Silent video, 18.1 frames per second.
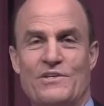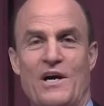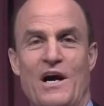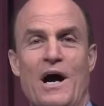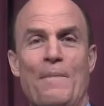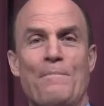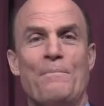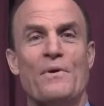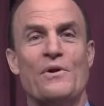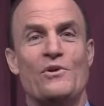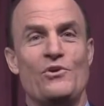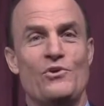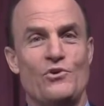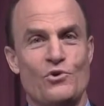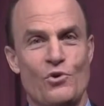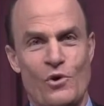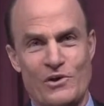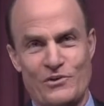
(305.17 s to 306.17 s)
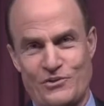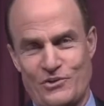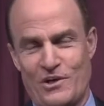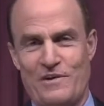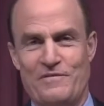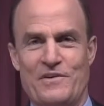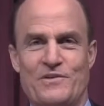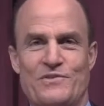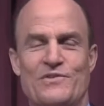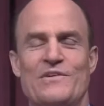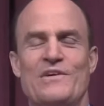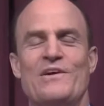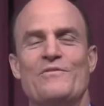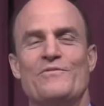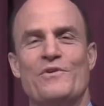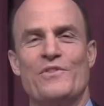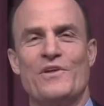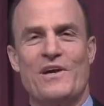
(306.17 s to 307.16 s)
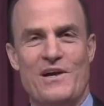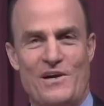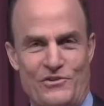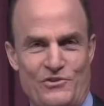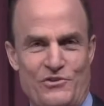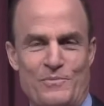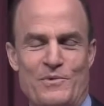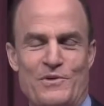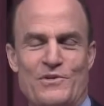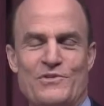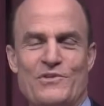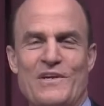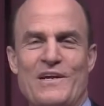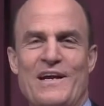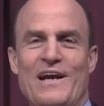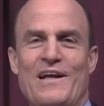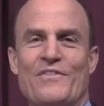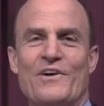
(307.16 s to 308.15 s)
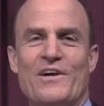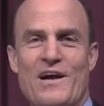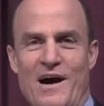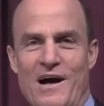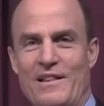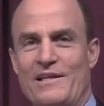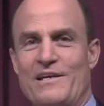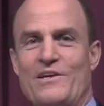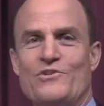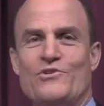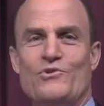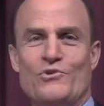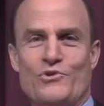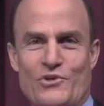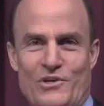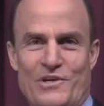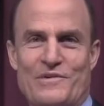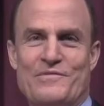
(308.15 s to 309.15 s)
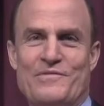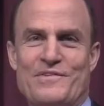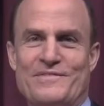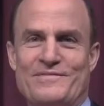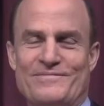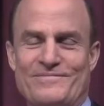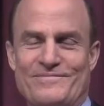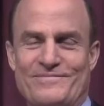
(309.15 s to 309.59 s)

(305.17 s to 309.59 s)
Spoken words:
to up your service for the customers and the colleagues you serve.